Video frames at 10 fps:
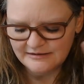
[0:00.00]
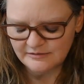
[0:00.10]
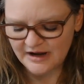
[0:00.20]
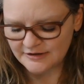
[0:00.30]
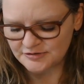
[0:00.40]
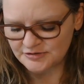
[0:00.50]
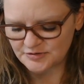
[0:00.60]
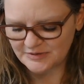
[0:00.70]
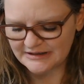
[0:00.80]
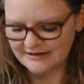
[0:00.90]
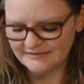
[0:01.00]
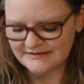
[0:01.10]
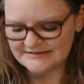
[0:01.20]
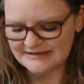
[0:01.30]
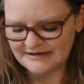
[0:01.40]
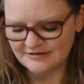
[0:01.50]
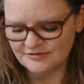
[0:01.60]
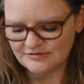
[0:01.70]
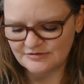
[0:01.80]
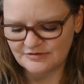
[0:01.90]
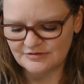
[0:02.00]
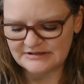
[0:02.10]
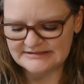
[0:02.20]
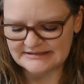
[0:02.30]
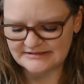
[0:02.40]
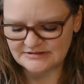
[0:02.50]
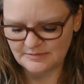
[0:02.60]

129,836